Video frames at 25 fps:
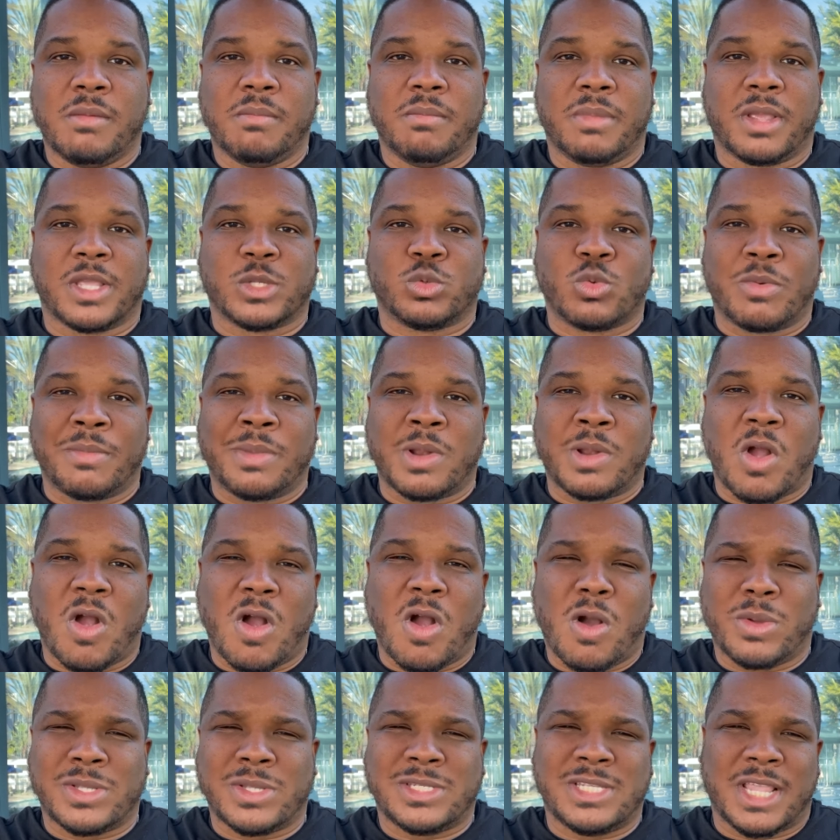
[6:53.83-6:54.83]
Because women are
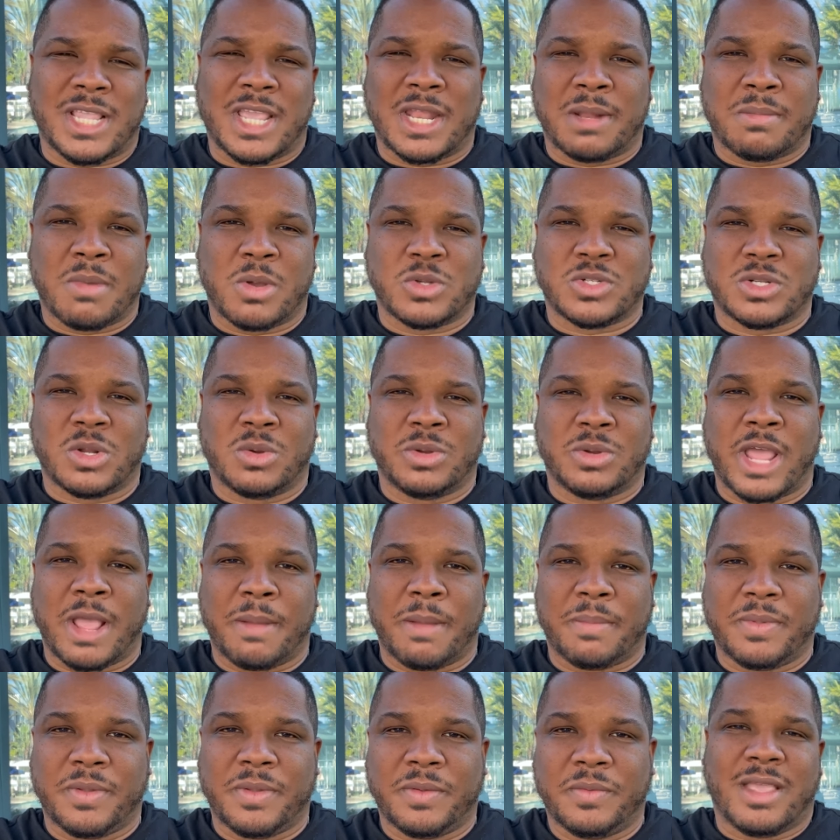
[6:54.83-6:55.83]
always seeking emotional
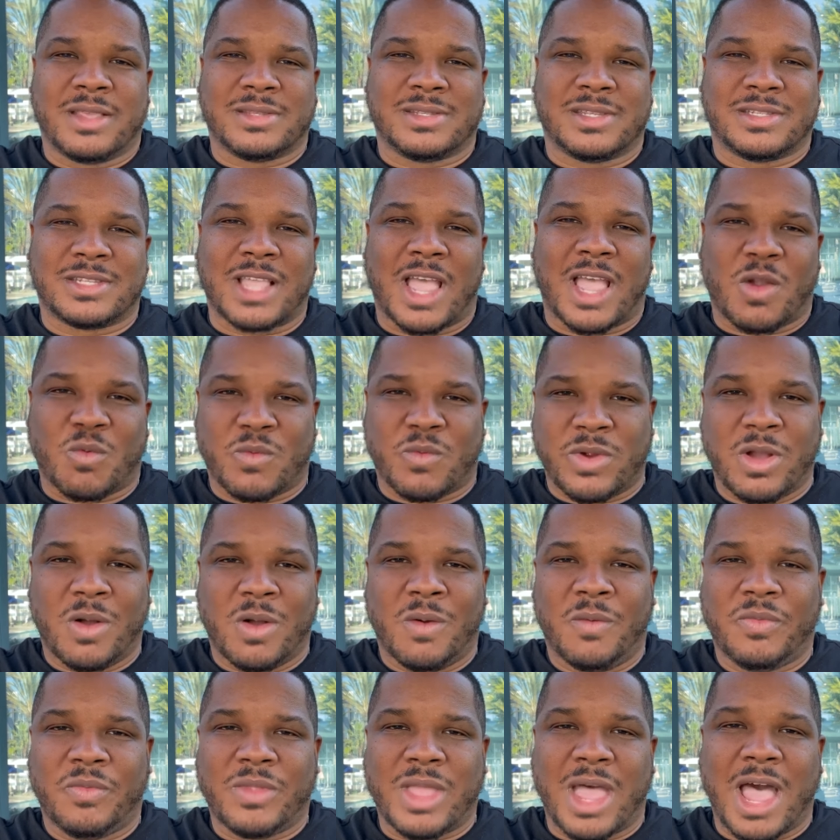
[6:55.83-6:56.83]
depth. Is this guy
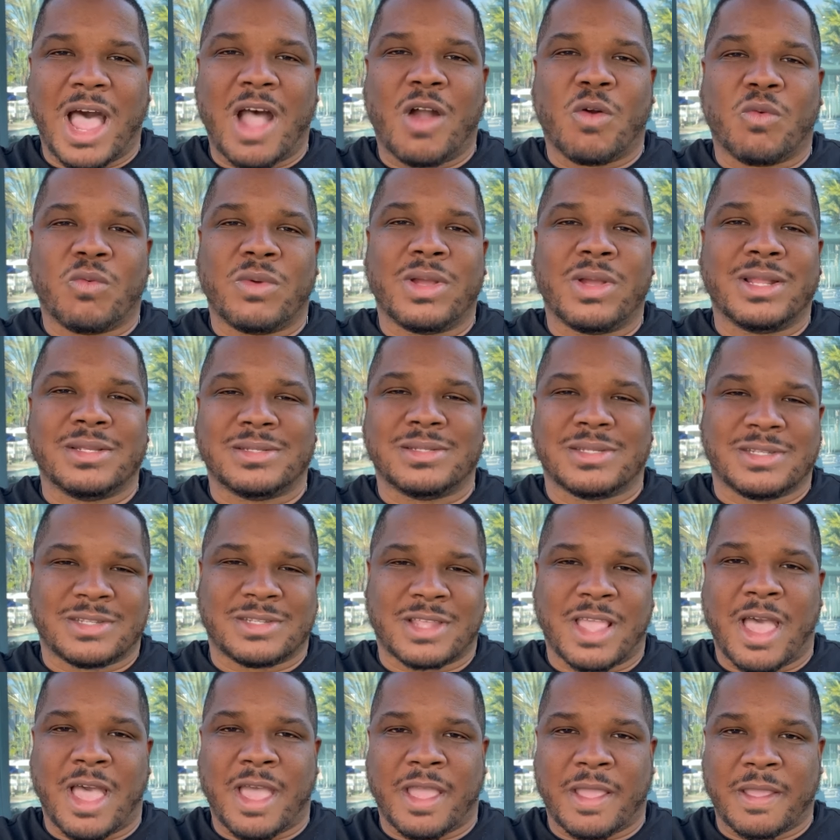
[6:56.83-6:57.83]
real? How real is this
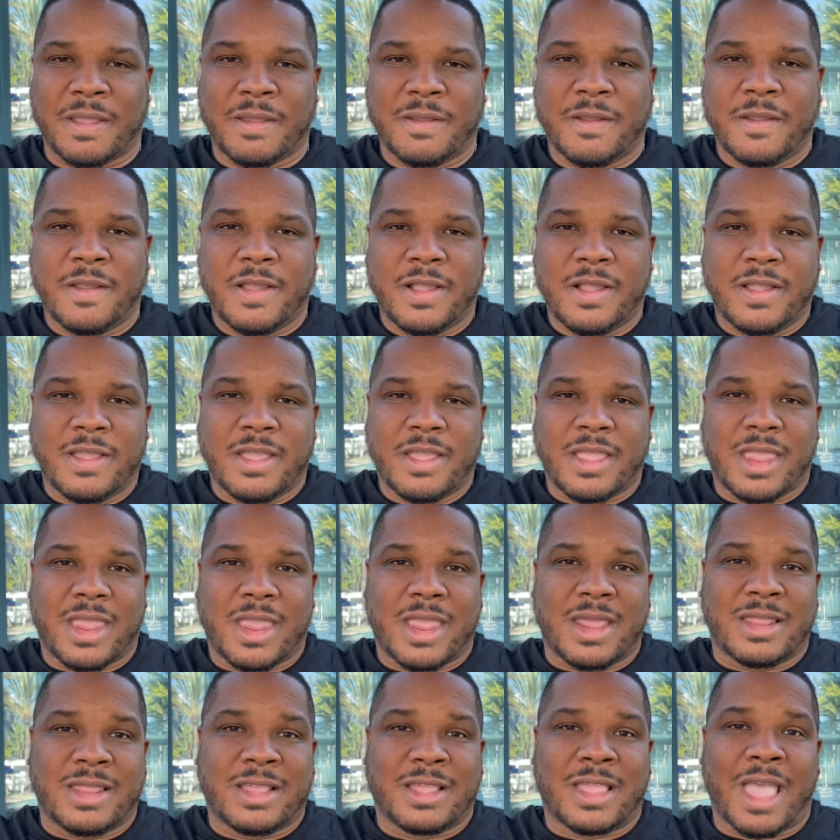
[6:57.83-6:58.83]
guy?
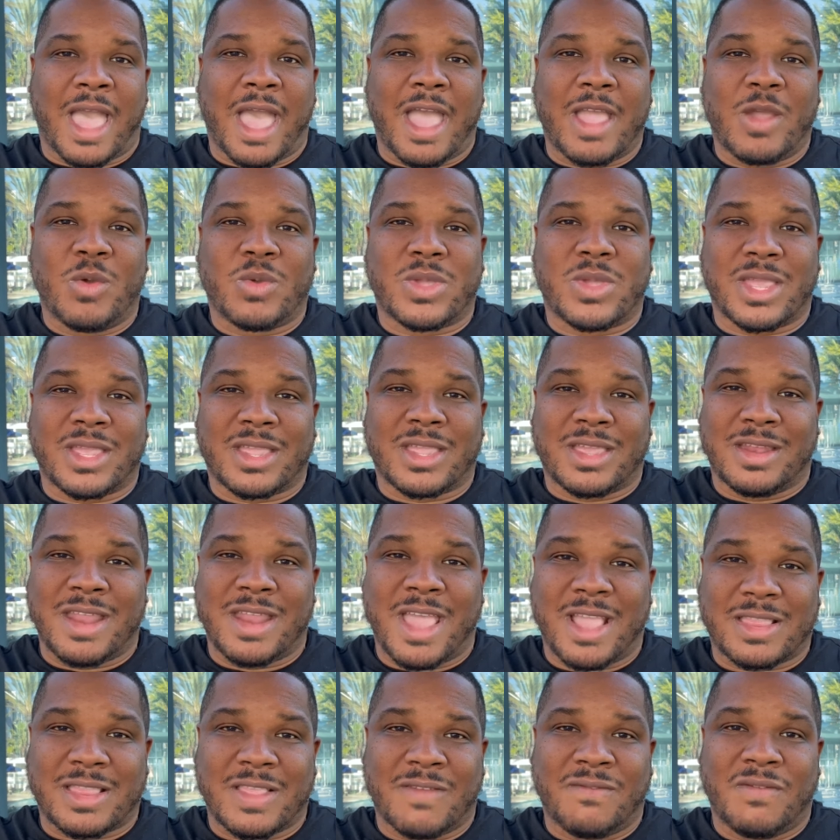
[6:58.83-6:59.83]
And the guy who can
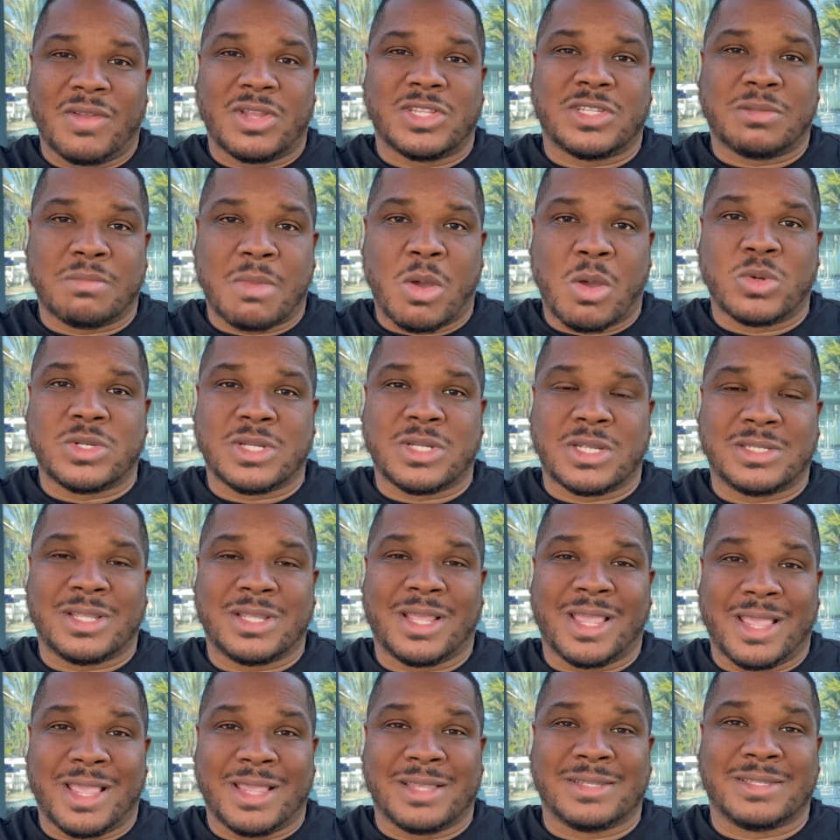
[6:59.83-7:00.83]
connect and feel his emotions
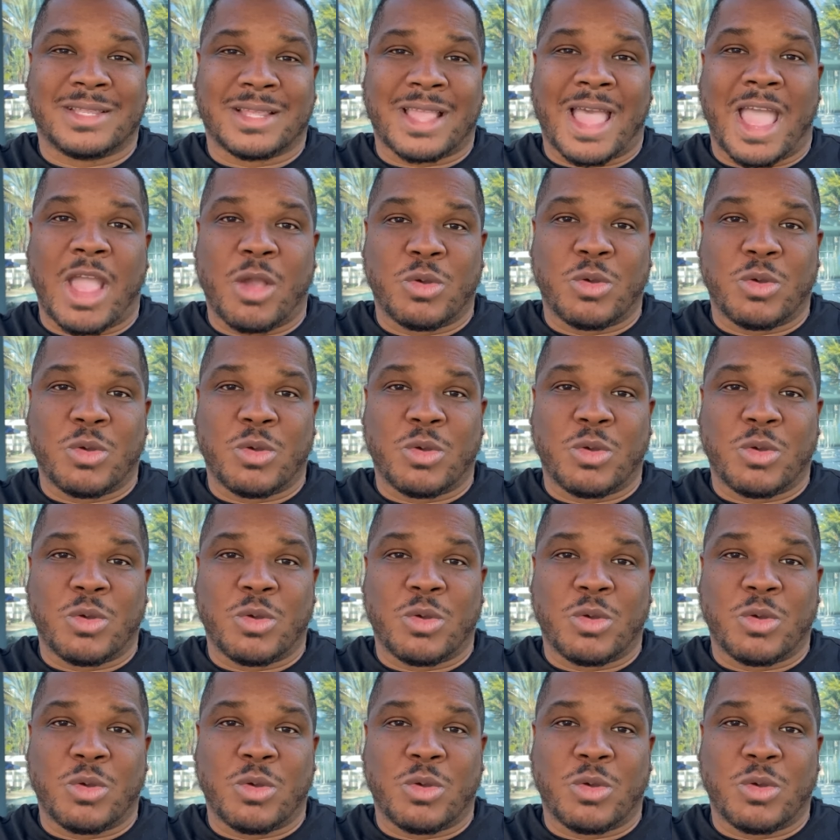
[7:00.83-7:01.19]
is the guy